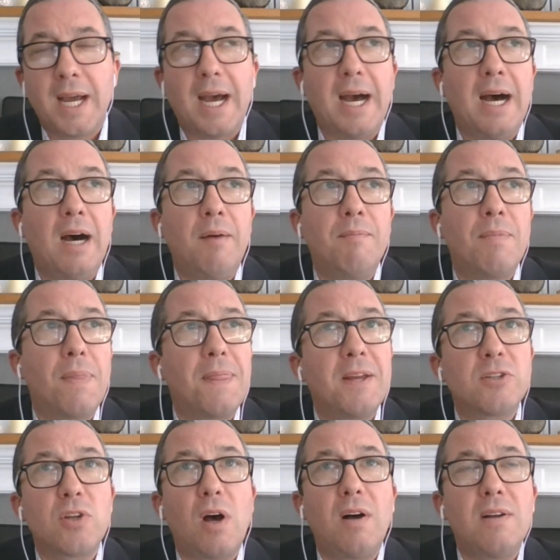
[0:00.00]
Um,
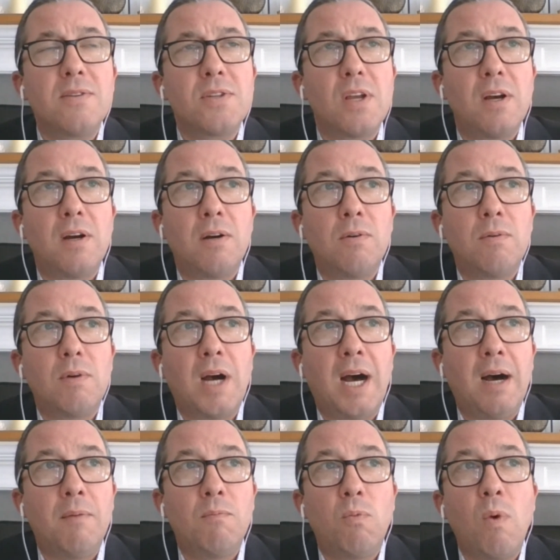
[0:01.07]
there's also
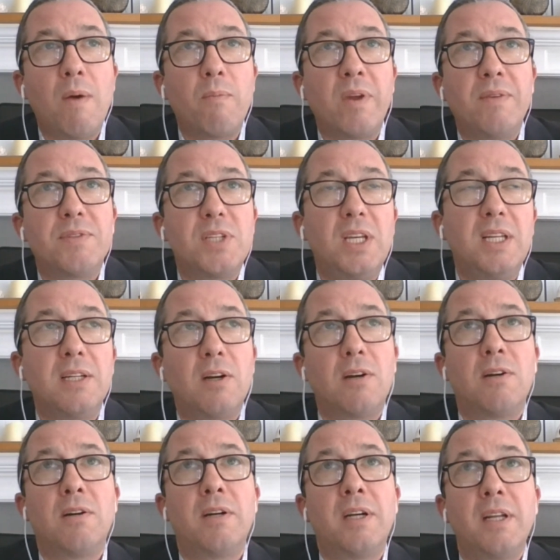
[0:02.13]
um, what we've seen and
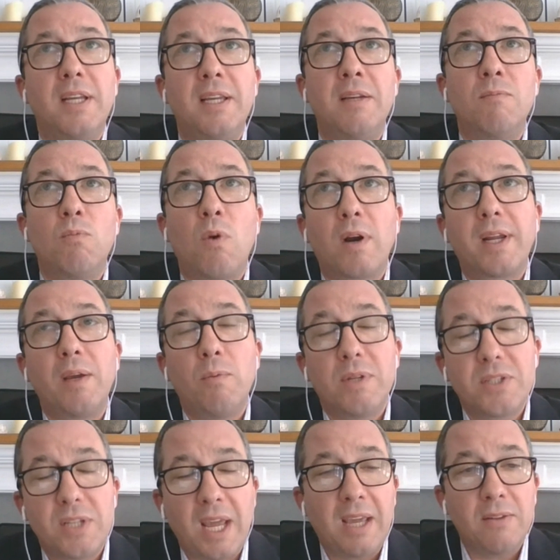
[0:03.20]
heard in working
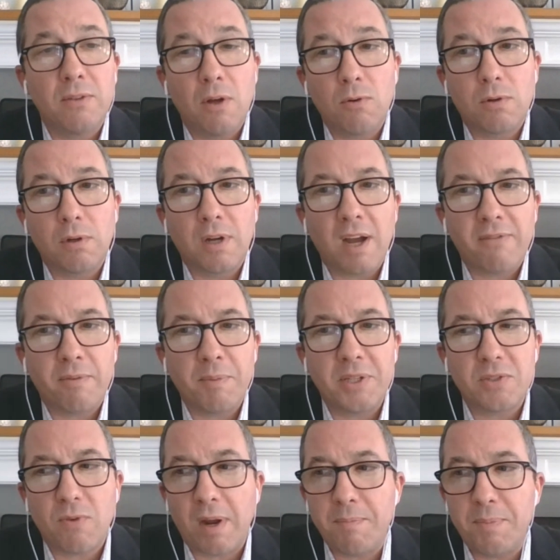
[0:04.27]
with state and local
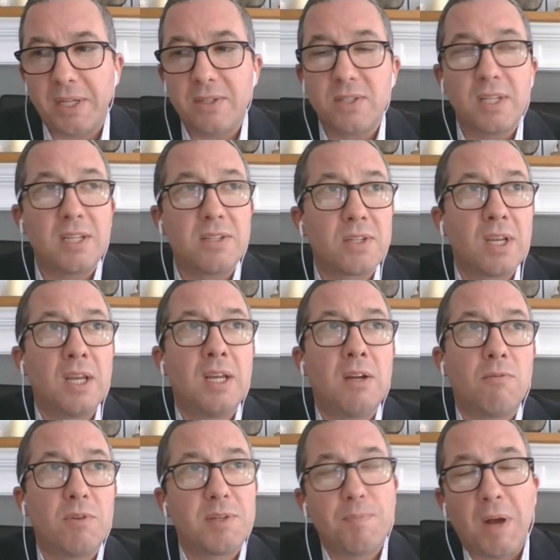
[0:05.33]
governments, right? Because this
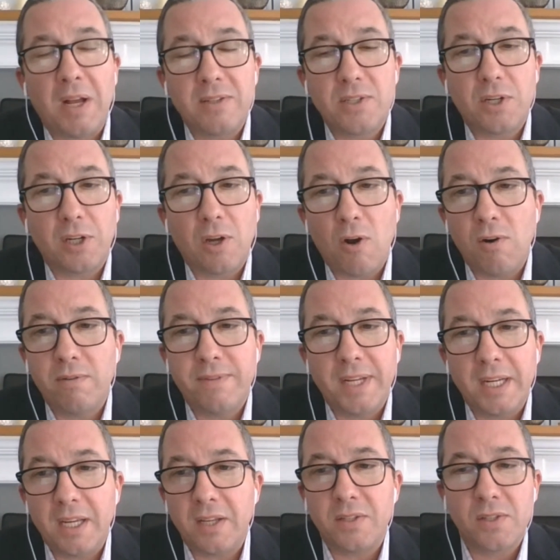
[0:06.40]
response to
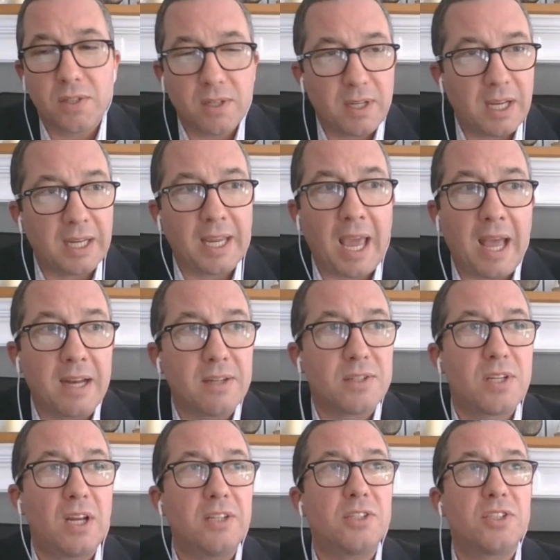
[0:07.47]
COVID is, again,
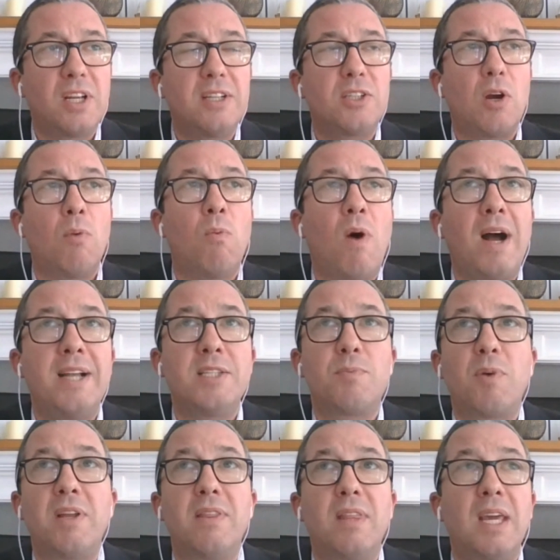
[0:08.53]
such such a
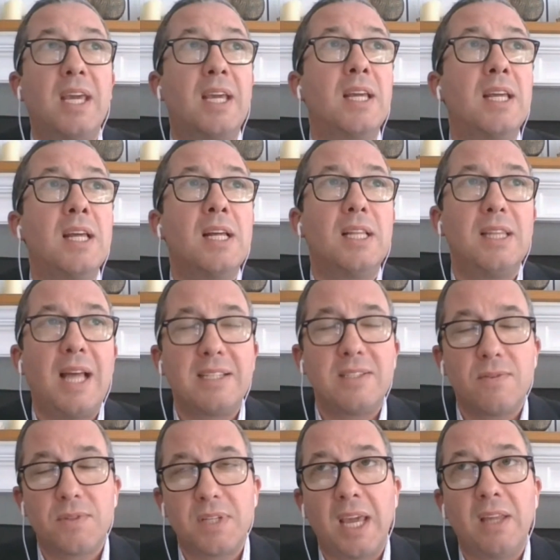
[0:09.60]
widespread thing. Lots
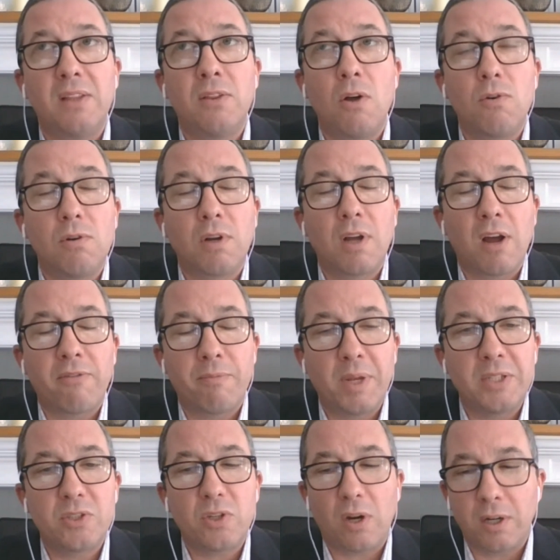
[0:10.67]
of state and local
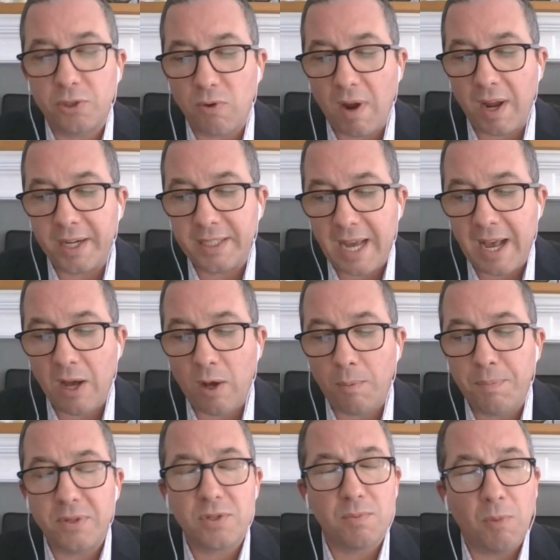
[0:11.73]
governments are trying to
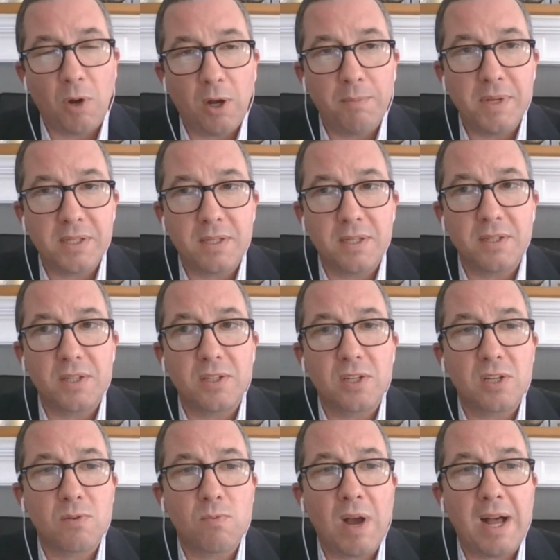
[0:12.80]
help small businesses
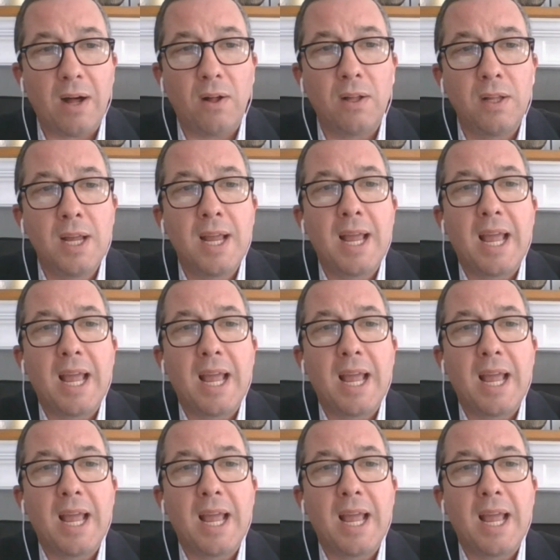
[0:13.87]
as well.